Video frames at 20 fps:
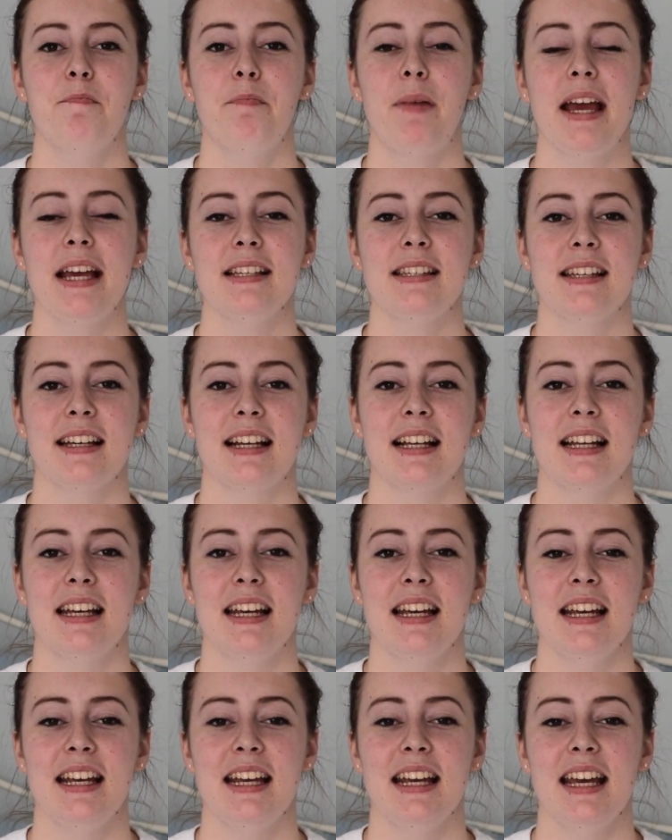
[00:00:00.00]

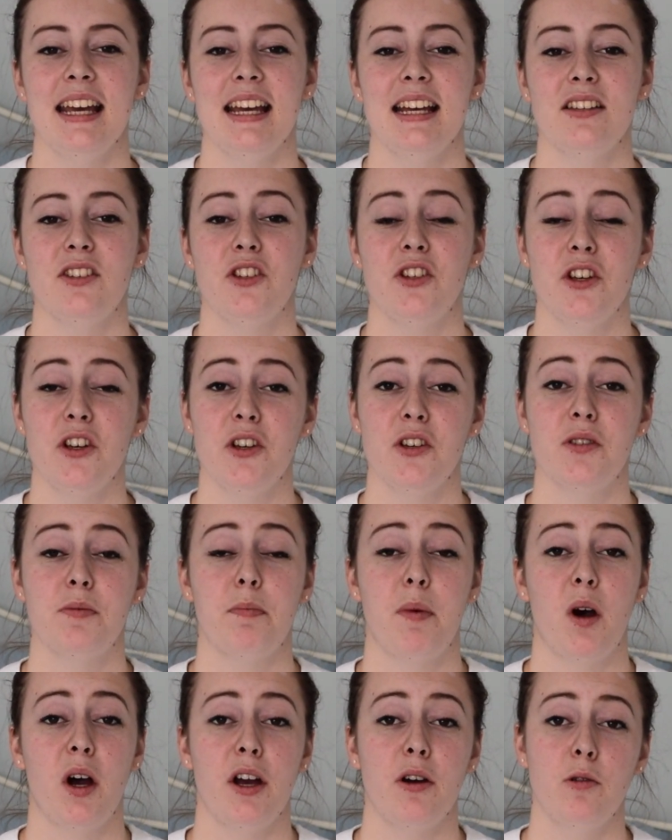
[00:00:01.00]
Basically, it's
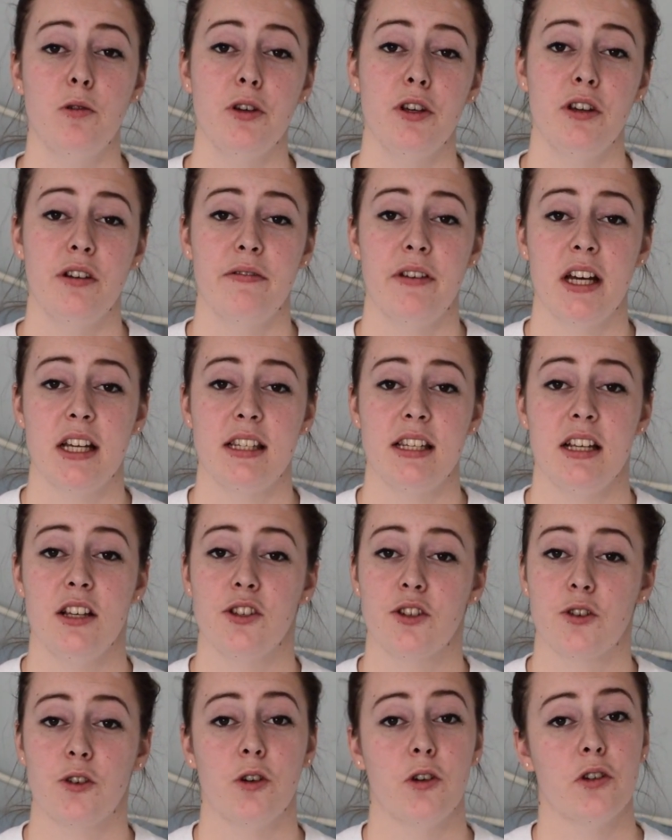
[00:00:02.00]
used by all
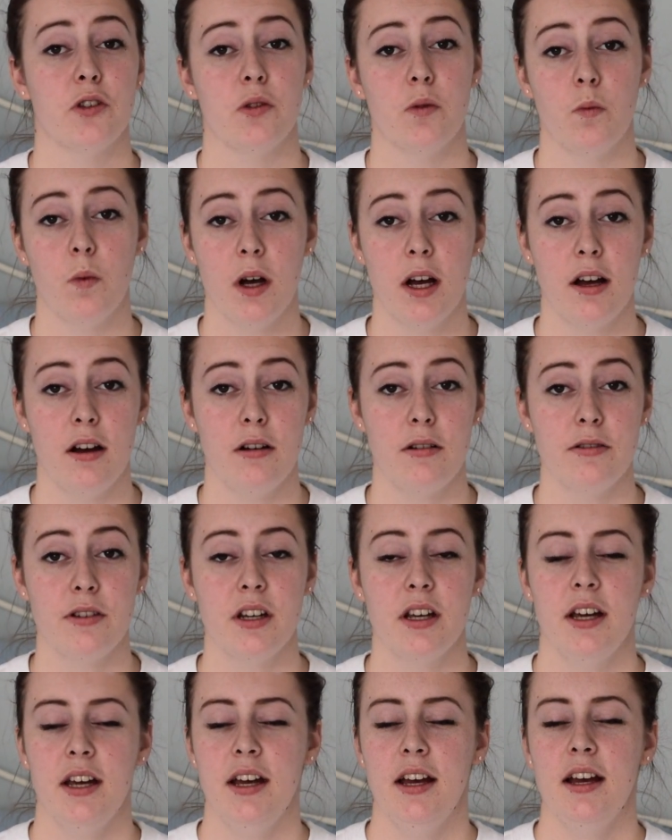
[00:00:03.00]
universities across the world.
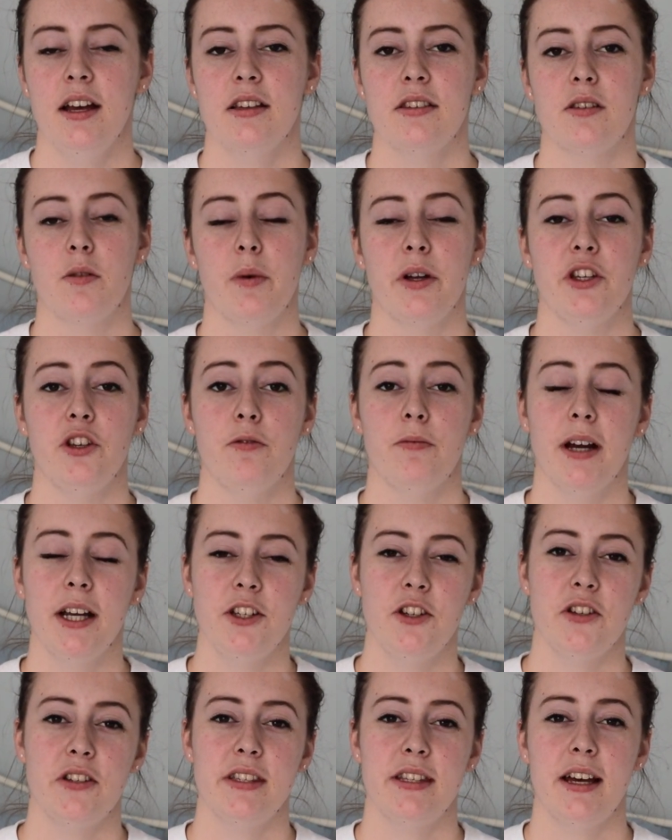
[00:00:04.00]
So when you
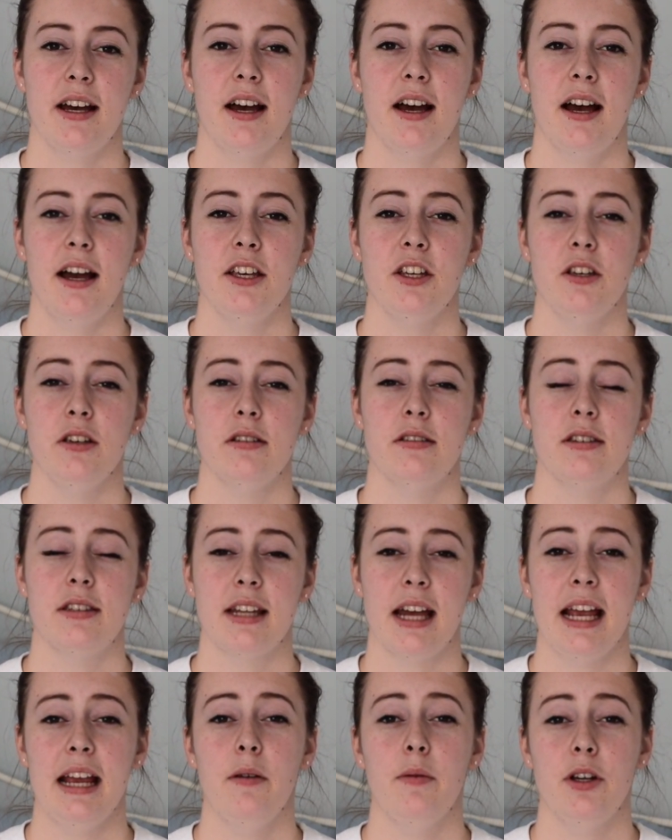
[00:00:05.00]
register, you
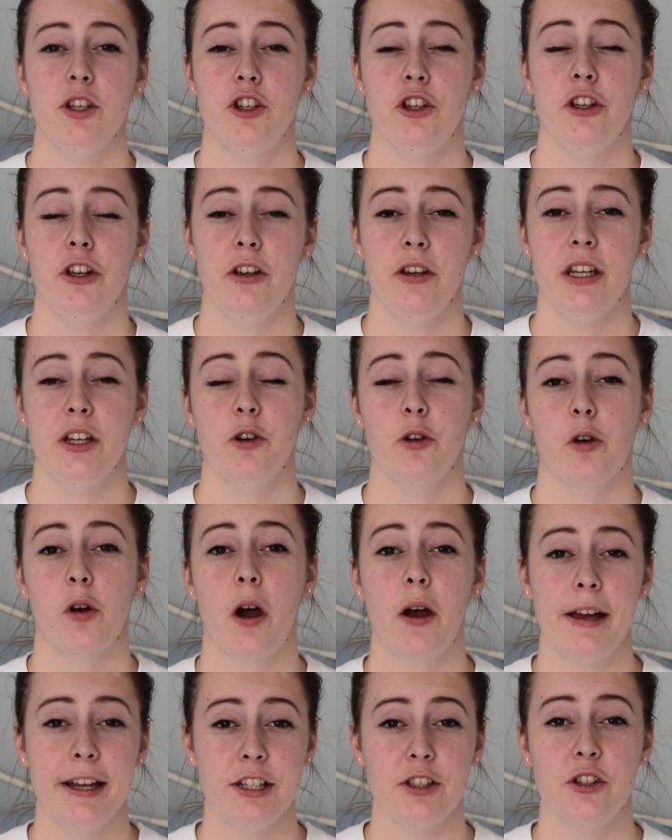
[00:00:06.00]
state which uni you're
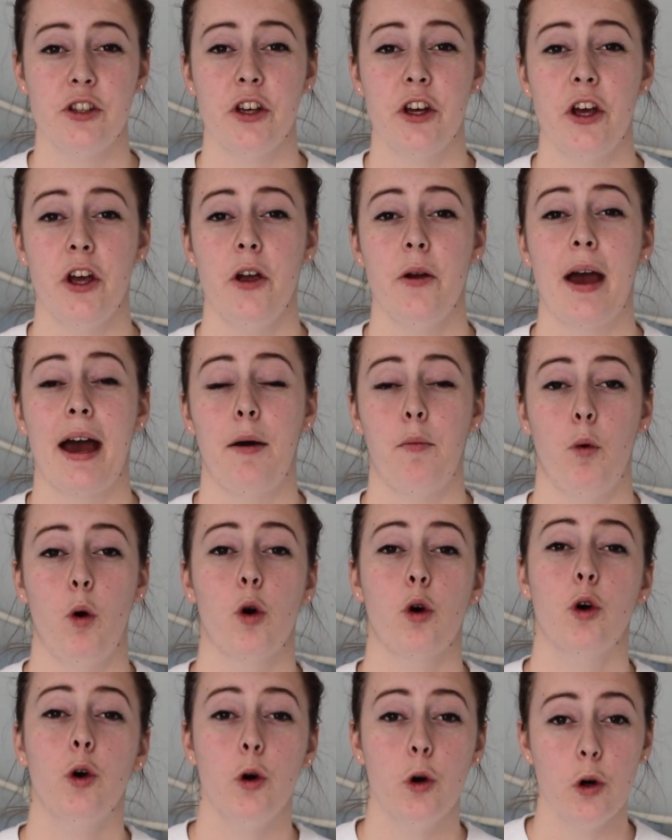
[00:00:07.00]
going to and
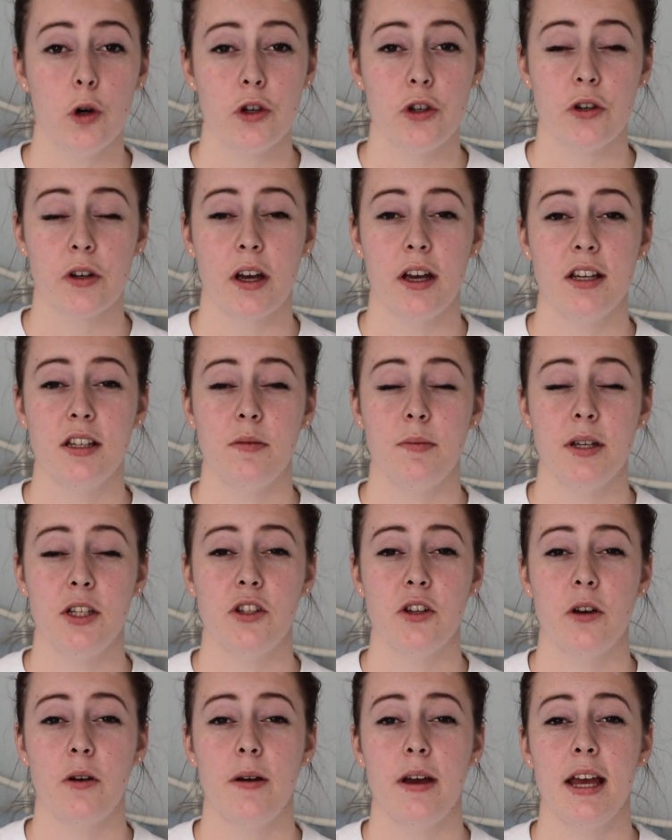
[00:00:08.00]
what course you're going to be
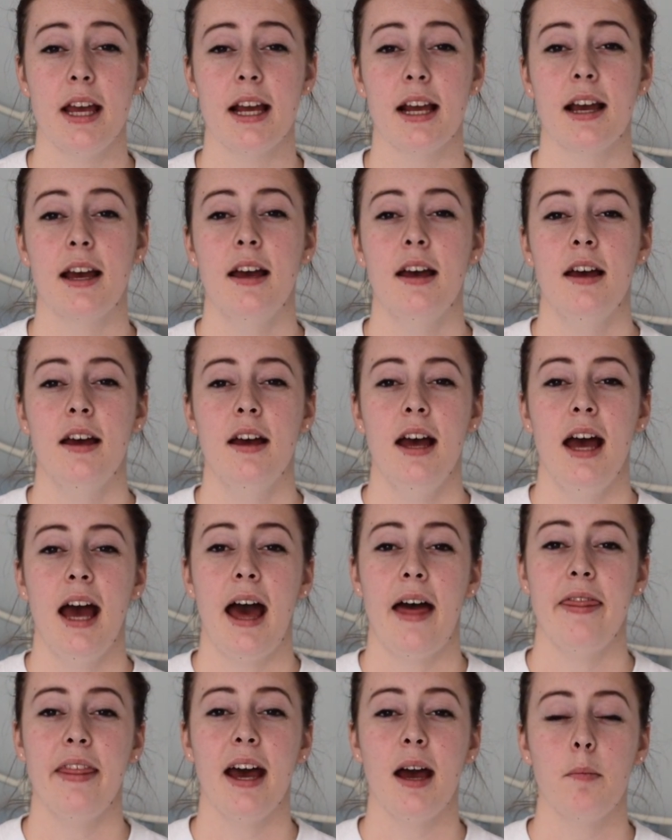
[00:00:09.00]
doing.
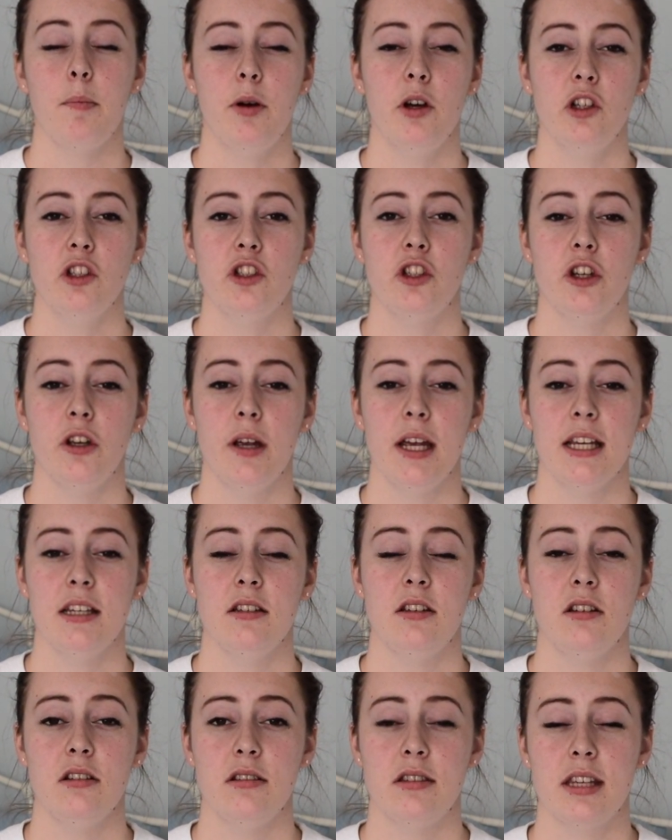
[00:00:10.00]
And that puts you
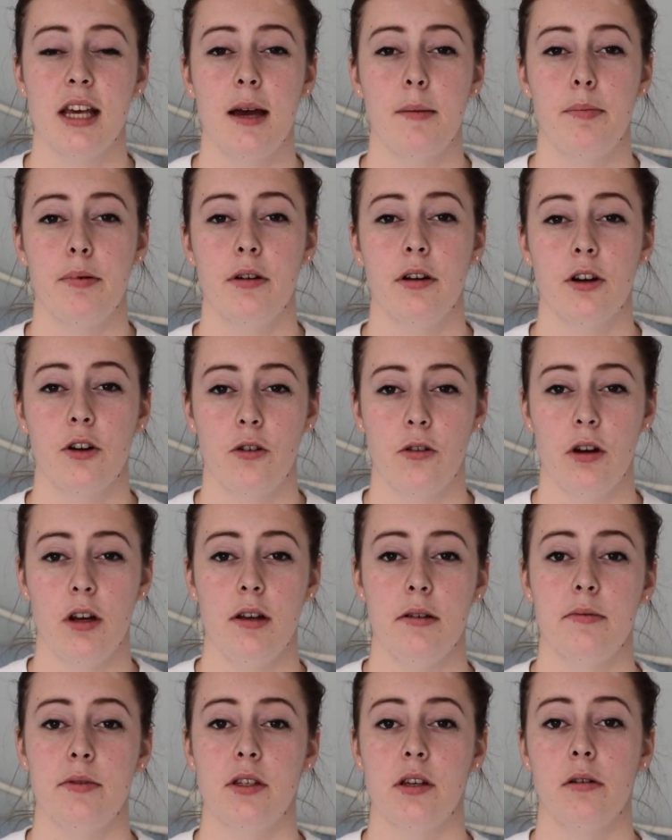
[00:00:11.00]
into separate
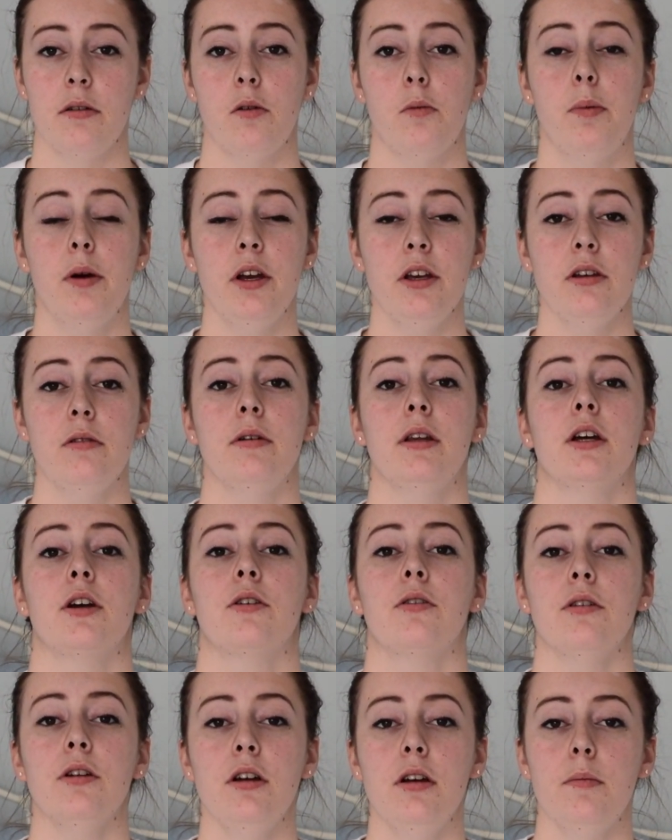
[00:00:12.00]
groups. So it will put you in a
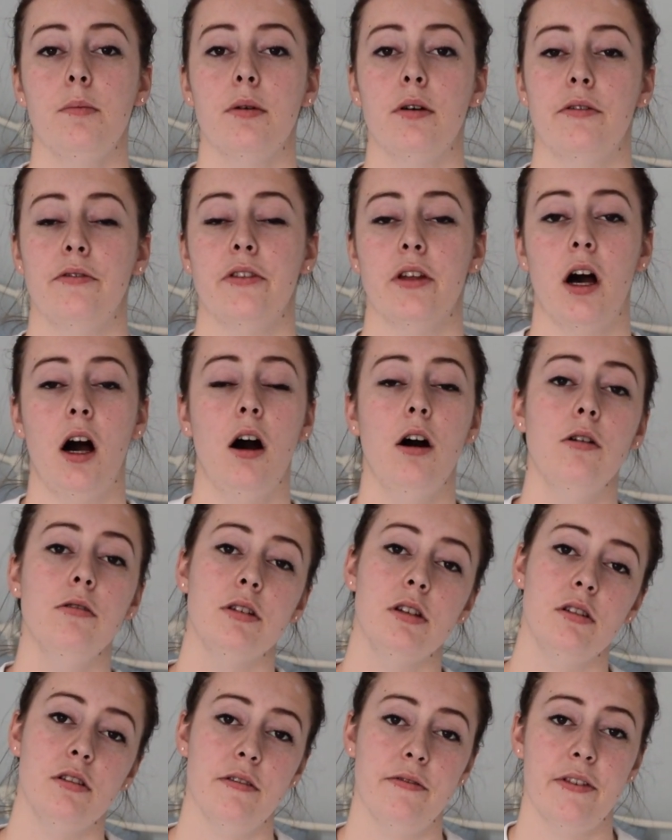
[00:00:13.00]
group of the whole
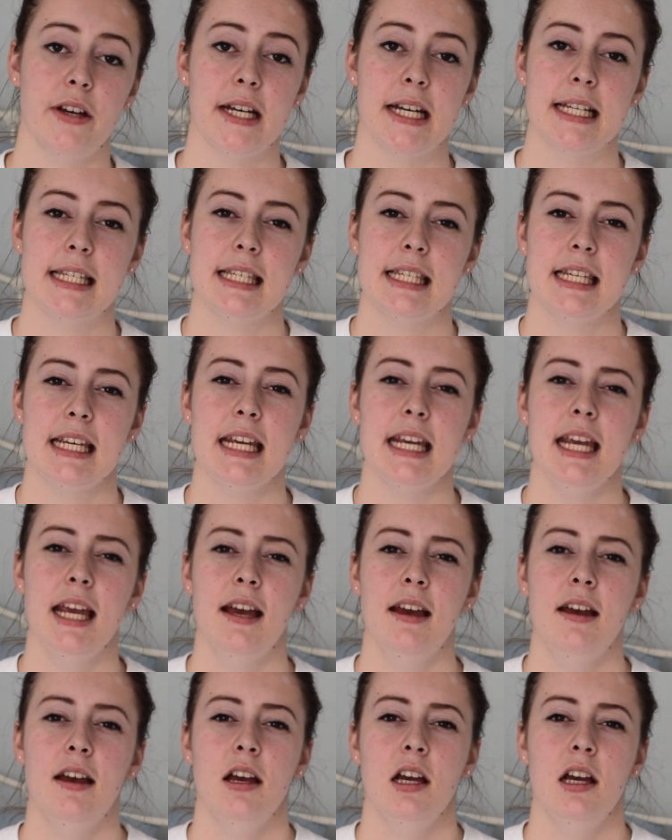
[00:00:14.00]
university.